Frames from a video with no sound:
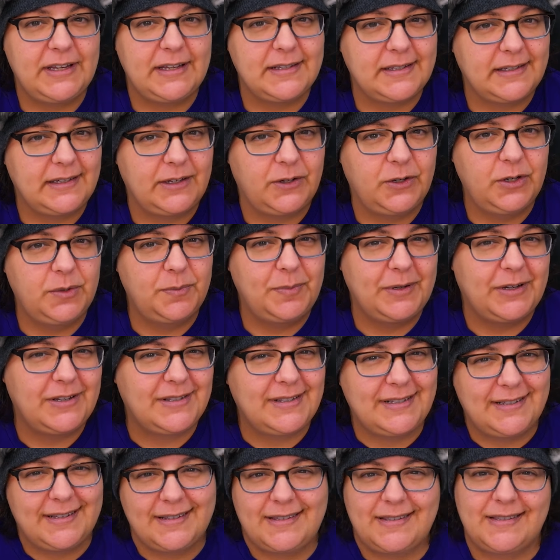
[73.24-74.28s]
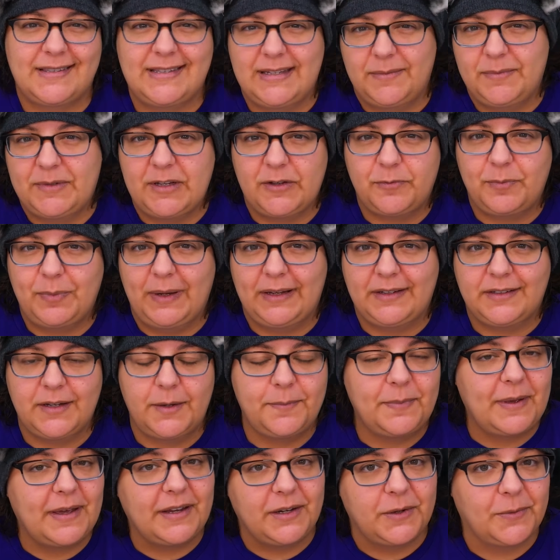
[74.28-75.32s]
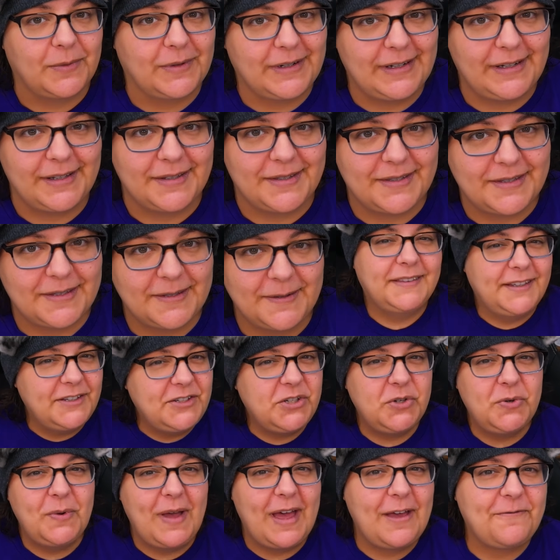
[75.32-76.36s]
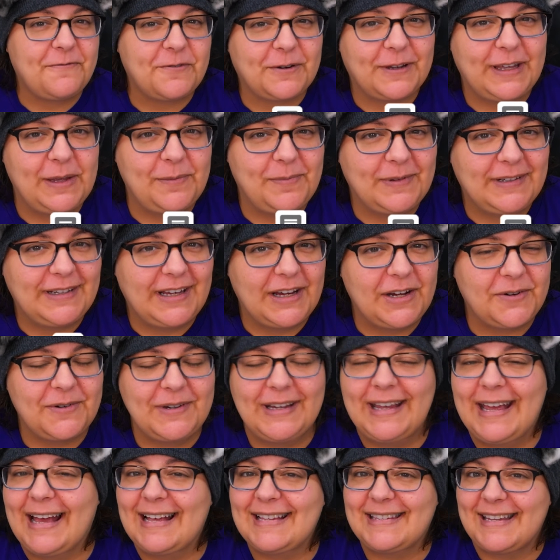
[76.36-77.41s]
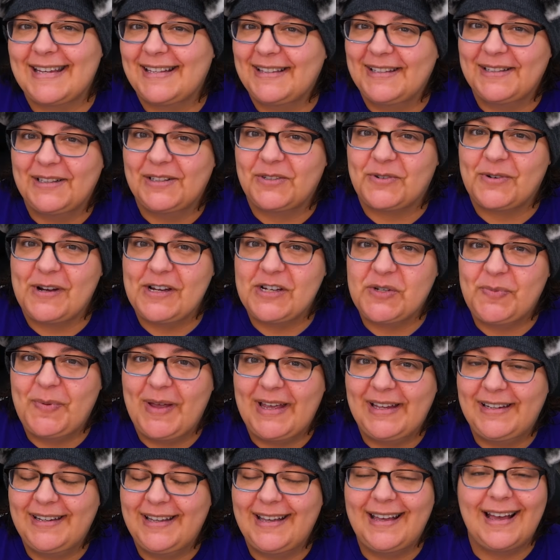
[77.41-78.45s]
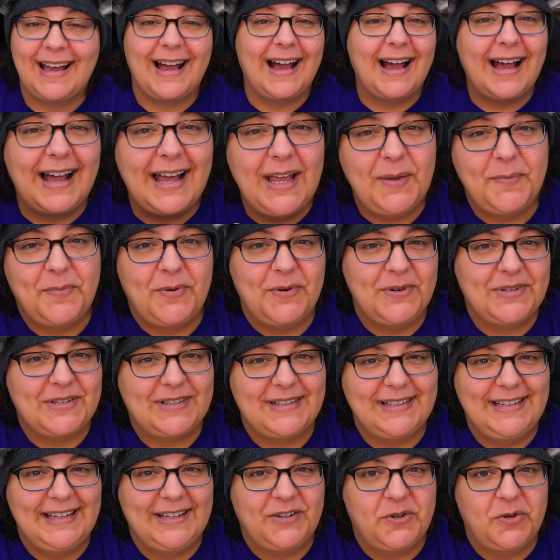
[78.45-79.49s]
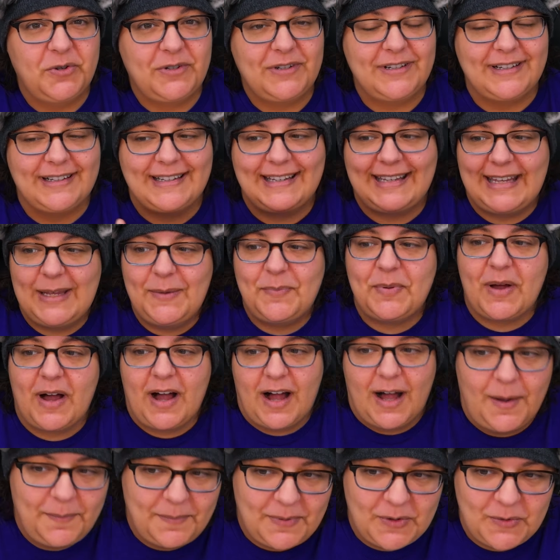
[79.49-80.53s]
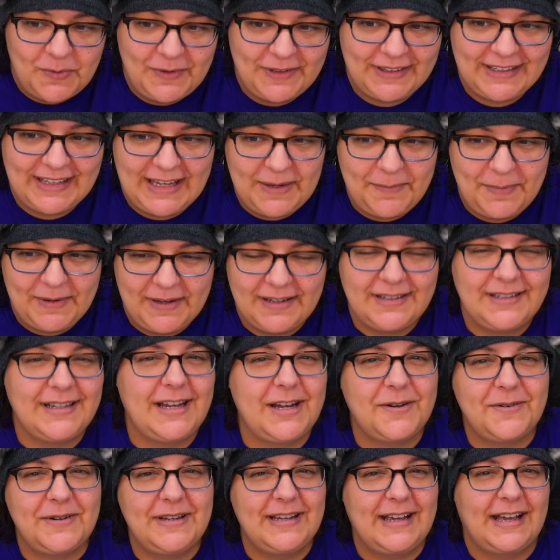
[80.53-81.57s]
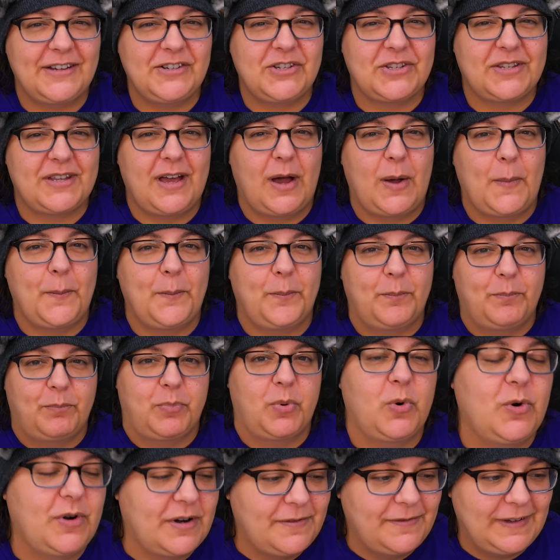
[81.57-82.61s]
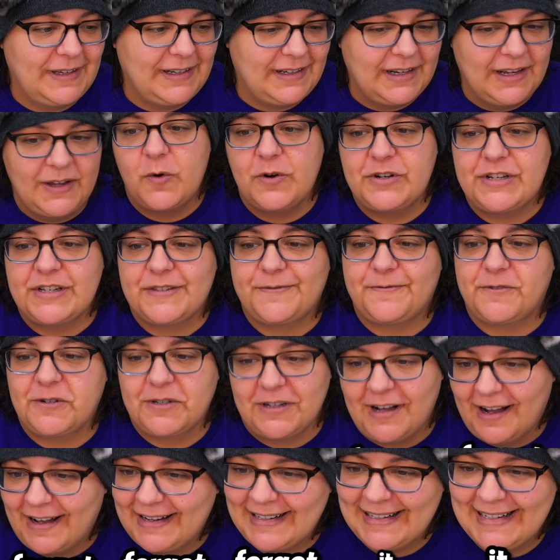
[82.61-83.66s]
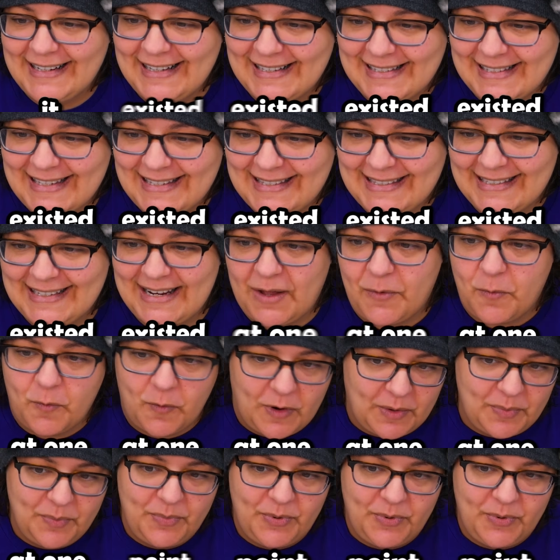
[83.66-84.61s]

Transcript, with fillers: is any good, because it doesn't seem to have picked up anywhere else. Did you ever keep a diary as a little trash panda? I personally couldn't keep up with keeping a diary. I just got bored of it, or just forgot it existed at one